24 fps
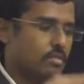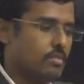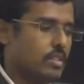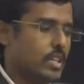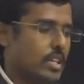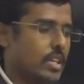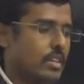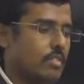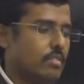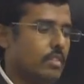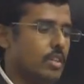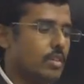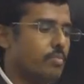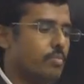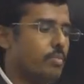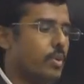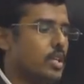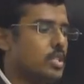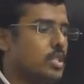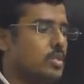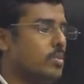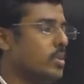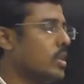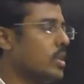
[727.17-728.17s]
We are
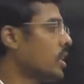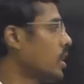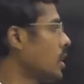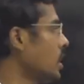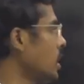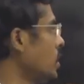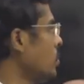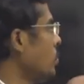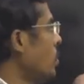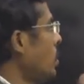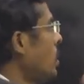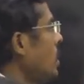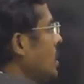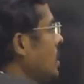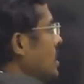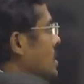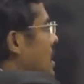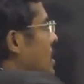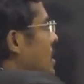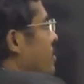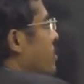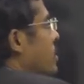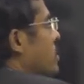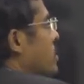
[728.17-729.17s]
possible to clean only the
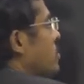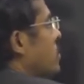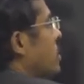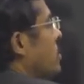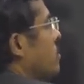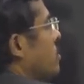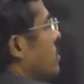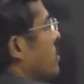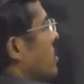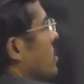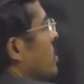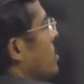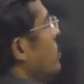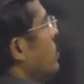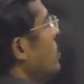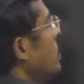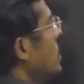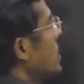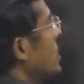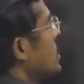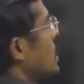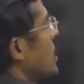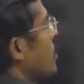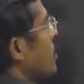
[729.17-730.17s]
surface. When we are doing
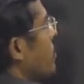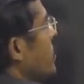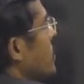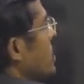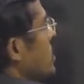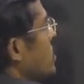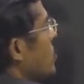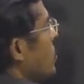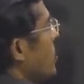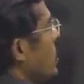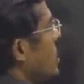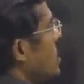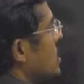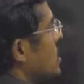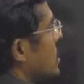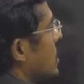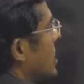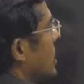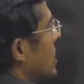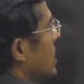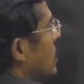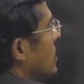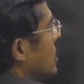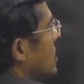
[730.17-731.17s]
the surfaces only is
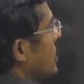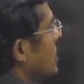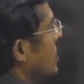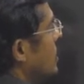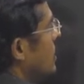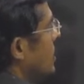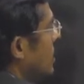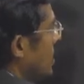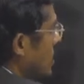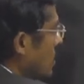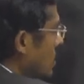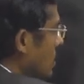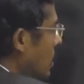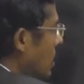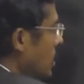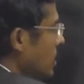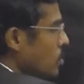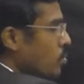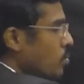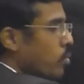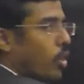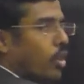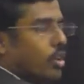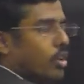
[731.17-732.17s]
clean, not the
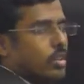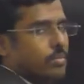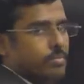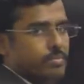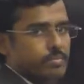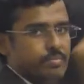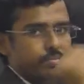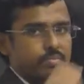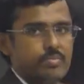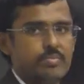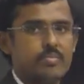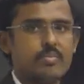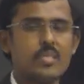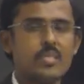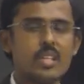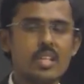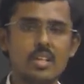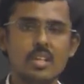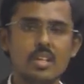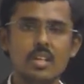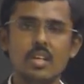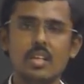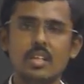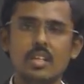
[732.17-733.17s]
bottom.
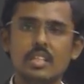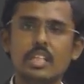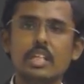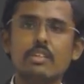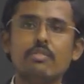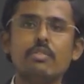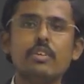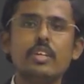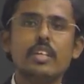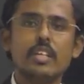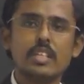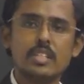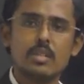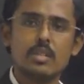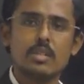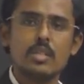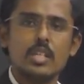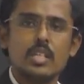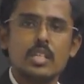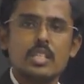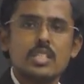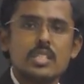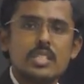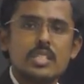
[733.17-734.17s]
Therefore, it
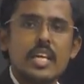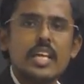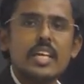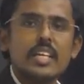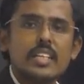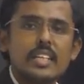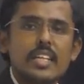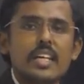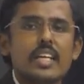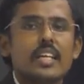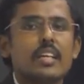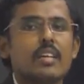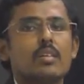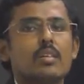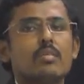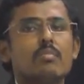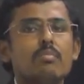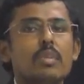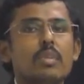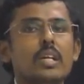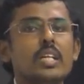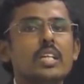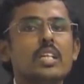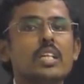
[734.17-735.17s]
is staying there.
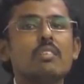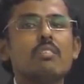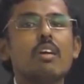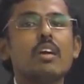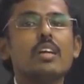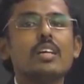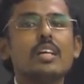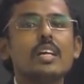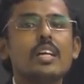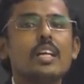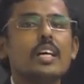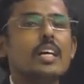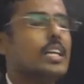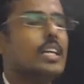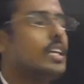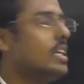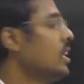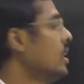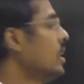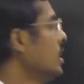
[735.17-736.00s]
But in what color?